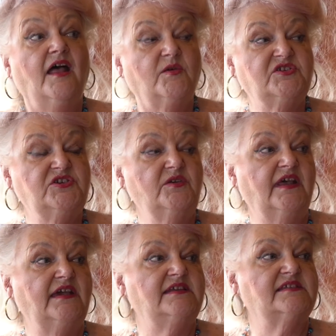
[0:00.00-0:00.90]
but 2
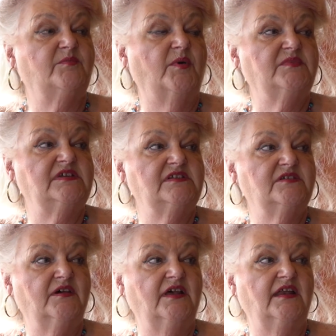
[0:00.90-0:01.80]
ladies I bumped
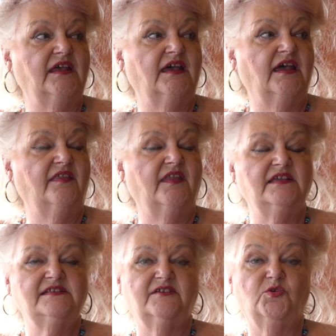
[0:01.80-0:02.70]
into earlier, and
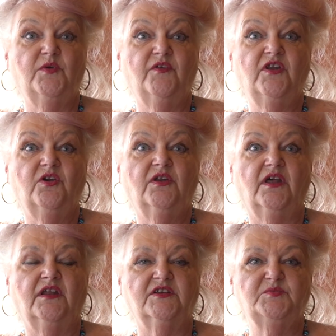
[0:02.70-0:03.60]
they said, oh, we've only got our
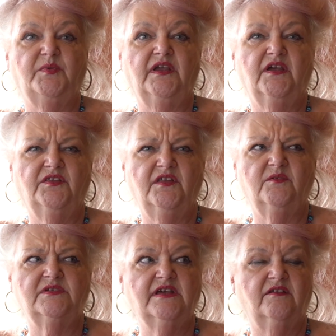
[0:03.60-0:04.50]
lunch break. I think they
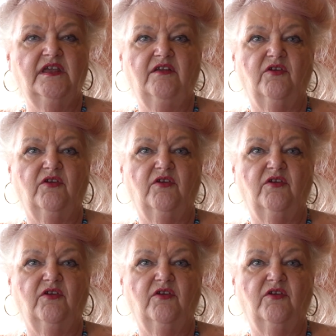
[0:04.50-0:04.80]
were down here on